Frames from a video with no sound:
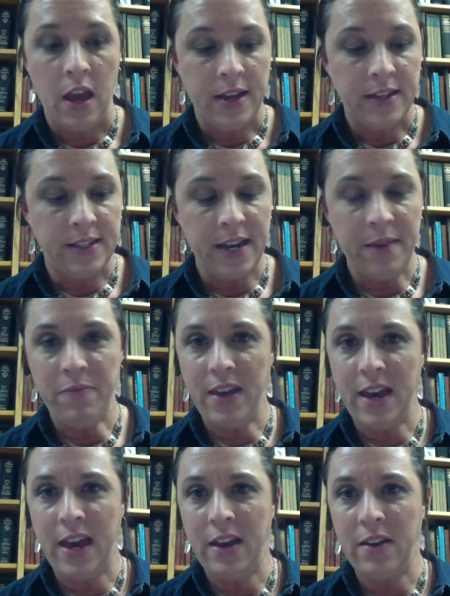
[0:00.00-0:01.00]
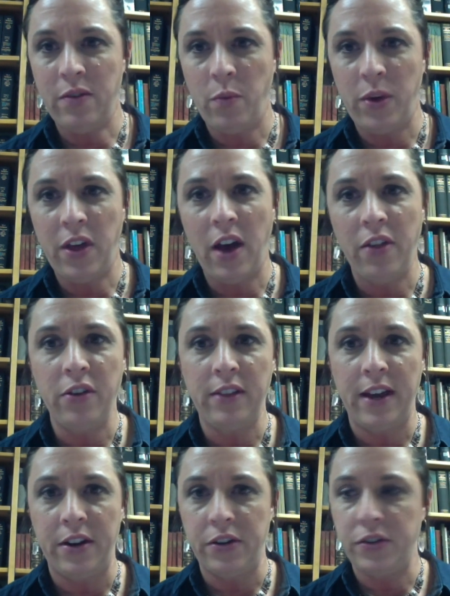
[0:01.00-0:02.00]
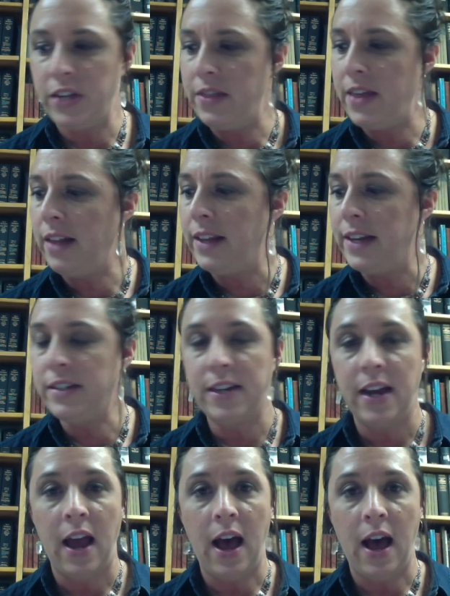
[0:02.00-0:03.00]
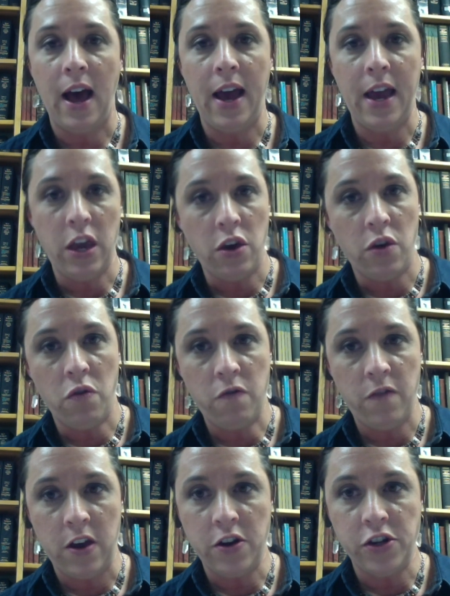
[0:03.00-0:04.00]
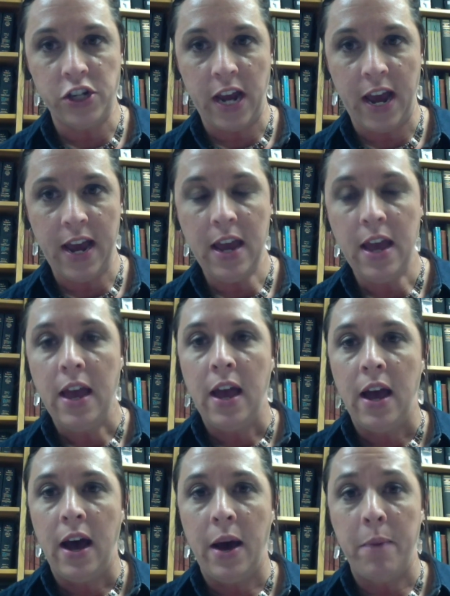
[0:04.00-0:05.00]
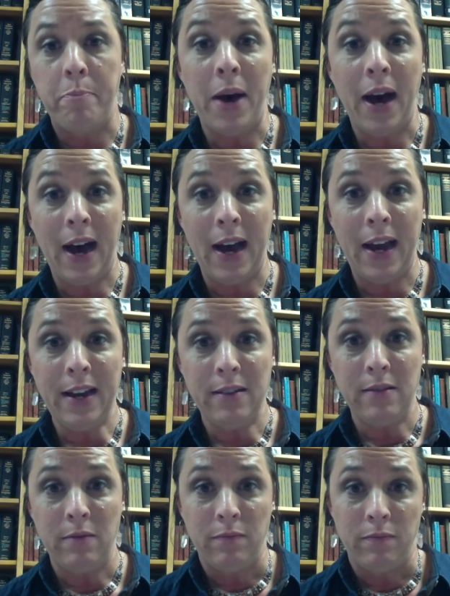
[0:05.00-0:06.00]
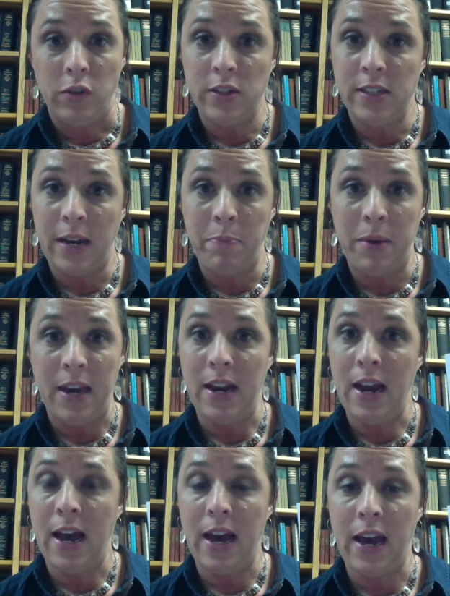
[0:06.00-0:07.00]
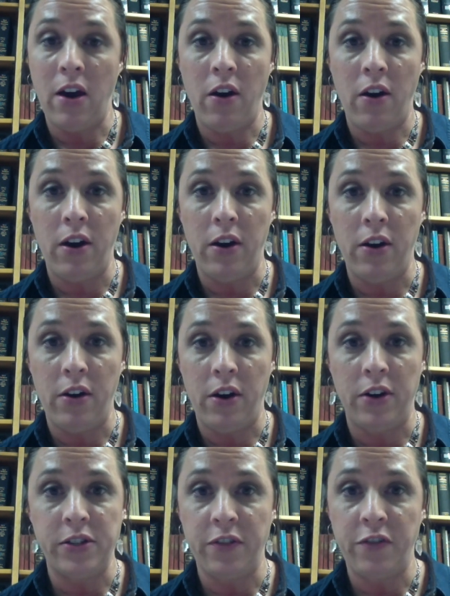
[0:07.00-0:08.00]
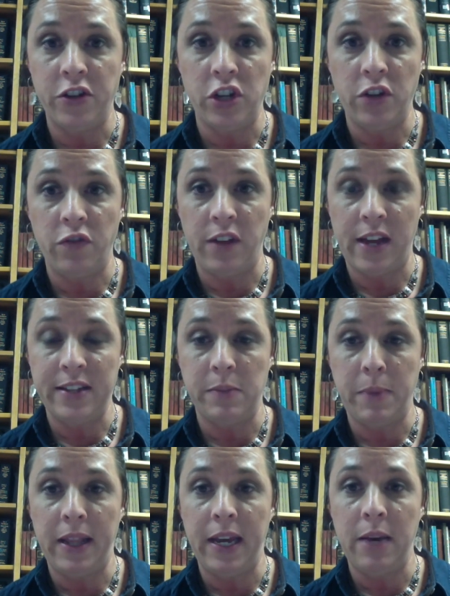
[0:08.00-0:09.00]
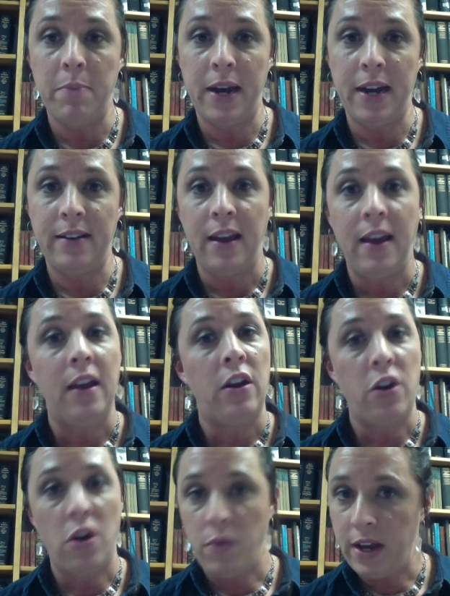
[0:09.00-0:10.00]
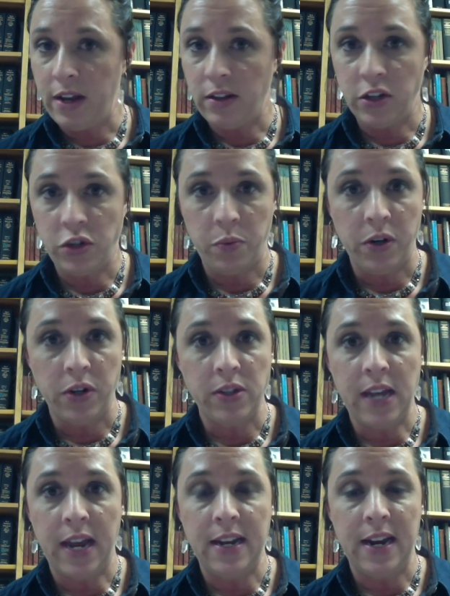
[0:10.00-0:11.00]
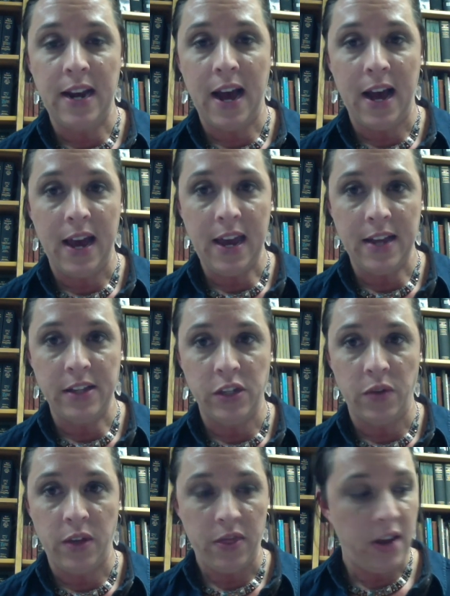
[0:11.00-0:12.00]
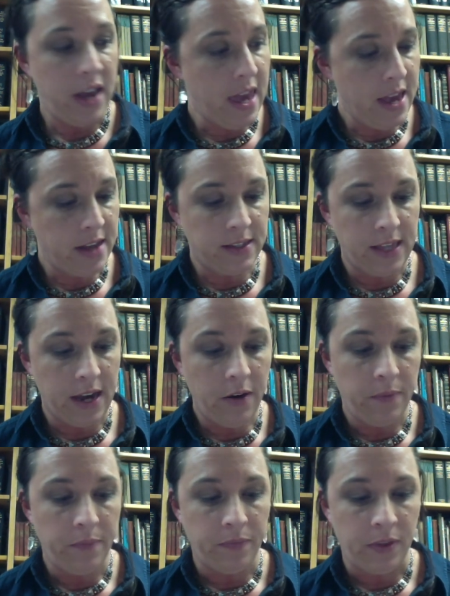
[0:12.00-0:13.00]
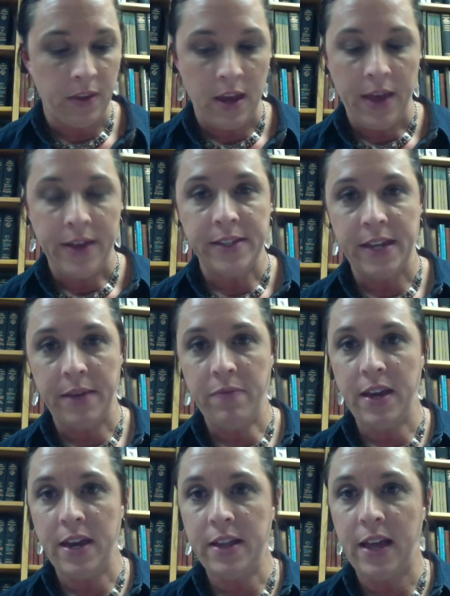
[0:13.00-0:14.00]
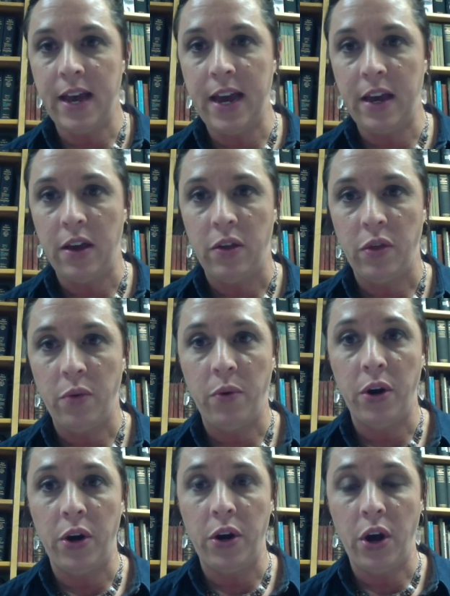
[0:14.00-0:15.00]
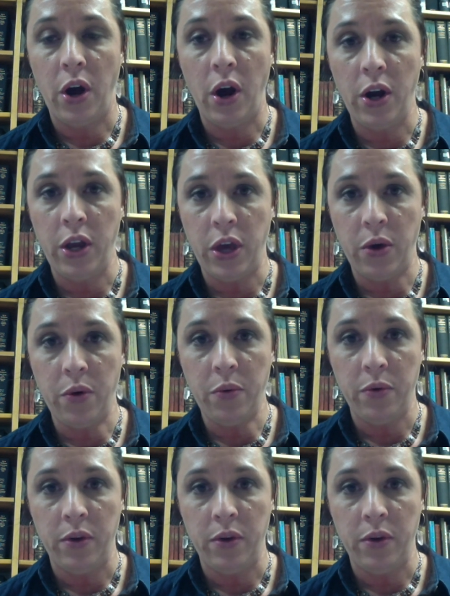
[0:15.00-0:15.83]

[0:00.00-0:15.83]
Same thing with other letters in that list, I, U, V, or J. Pi, looks like P and I are sufficient for that spelling, but no English words end in I, and so then the E is there. Same thing like the word argue.